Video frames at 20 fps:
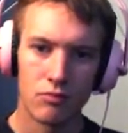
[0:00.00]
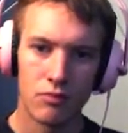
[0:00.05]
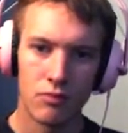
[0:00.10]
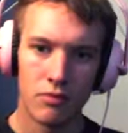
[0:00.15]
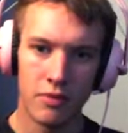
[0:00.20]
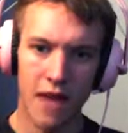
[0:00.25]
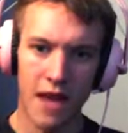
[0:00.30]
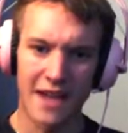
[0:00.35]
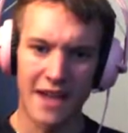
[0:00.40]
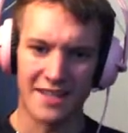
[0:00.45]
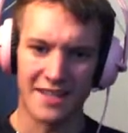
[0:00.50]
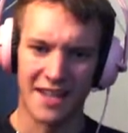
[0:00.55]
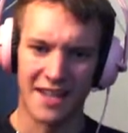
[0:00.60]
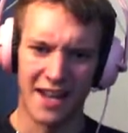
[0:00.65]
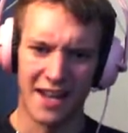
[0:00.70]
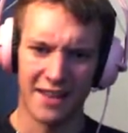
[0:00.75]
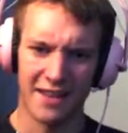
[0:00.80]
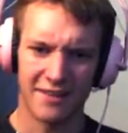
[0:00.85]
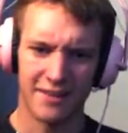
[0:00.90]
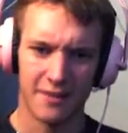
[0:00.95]
That did
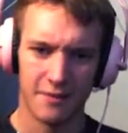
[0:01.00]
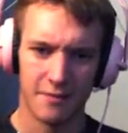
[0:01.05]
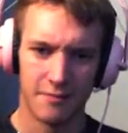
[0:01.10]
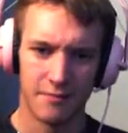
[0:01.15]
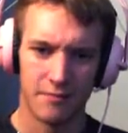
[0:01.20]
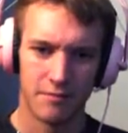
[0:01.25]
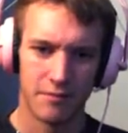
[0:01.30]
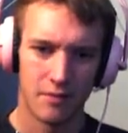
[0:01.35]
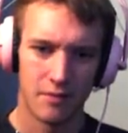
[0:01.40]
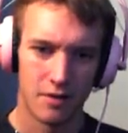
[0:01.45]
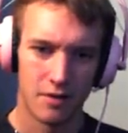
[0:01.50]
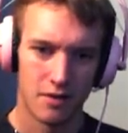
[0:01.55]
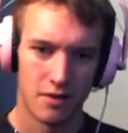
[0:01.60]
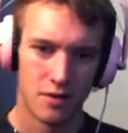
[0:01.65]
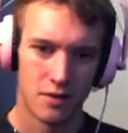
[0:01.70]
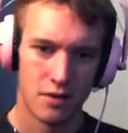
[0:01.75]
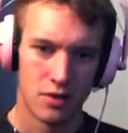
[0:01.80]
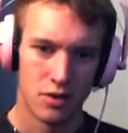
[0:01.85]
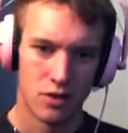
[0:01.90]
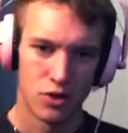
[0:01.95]
it!
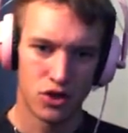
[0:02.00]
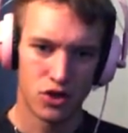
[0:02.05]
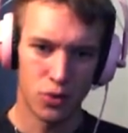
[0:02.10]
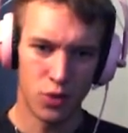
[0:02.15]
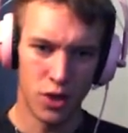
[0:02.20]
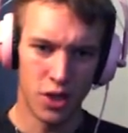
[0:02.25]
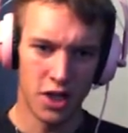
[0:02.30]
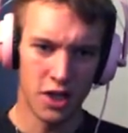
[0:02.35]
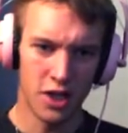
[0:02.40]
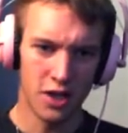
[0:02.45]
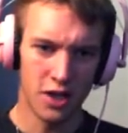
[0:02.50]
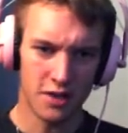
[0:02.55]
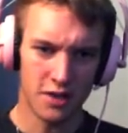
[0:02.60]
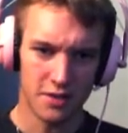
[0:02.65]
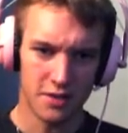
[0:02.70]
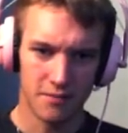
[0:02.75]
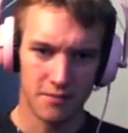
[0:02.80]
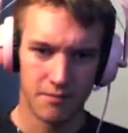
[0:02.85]
Sweet!